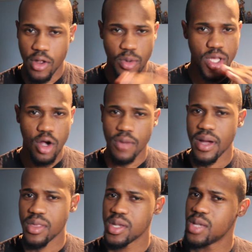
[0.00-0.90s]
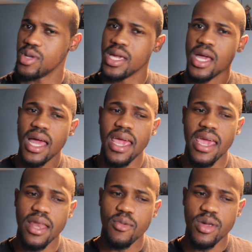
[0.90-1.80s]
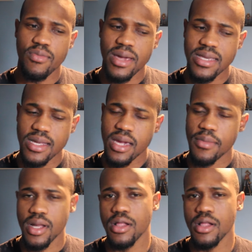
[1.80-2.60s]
And we talked about this, we and we basically came to the